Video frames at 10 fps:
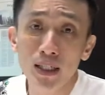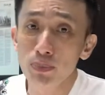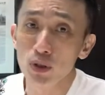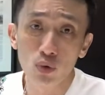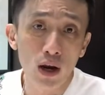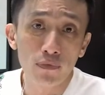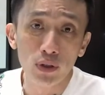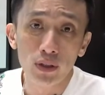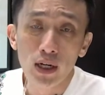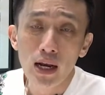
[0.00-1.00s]
per square
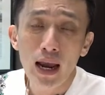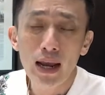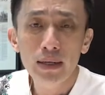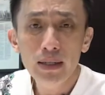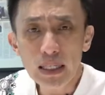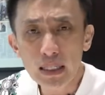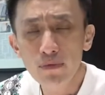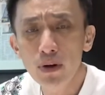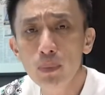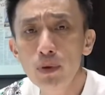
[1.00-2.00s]
foot. And this
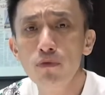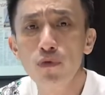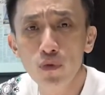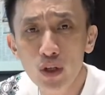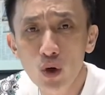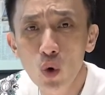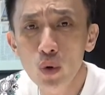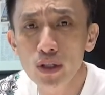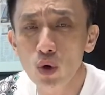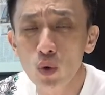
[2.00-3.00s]
development
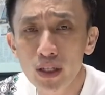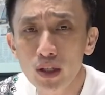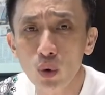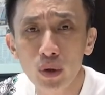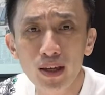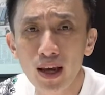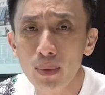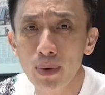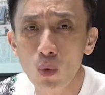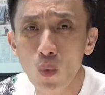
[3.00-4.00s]
freehold is only going at
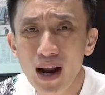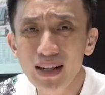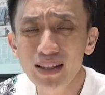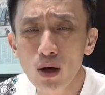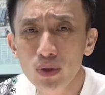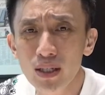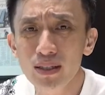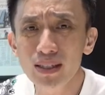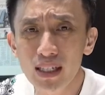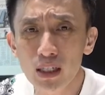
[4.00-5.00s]
about
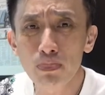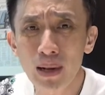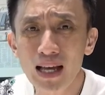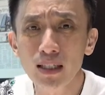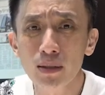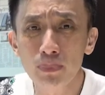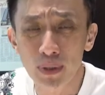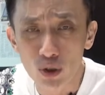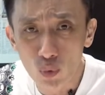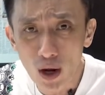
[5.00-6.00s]
1,006 plus per
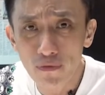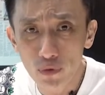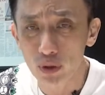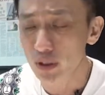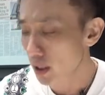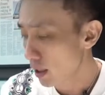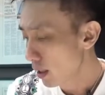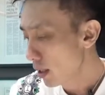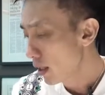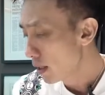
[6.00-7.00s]
square foot.
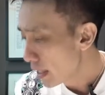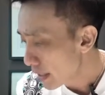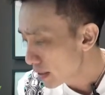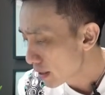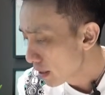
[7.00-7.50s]
Next,